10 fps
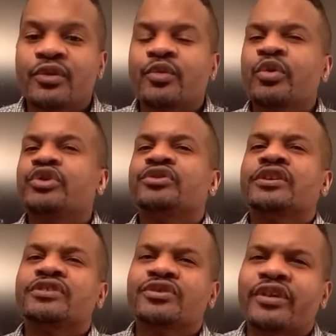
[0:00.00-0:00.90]
What do you think
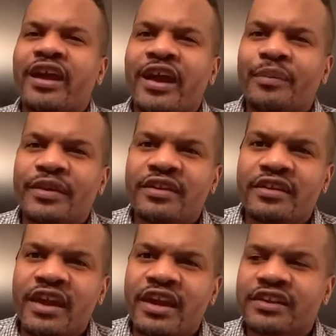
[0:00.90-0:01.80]
is going to happen
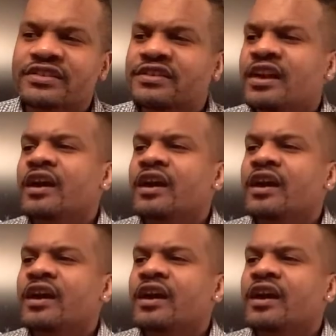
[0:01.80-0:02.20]
next?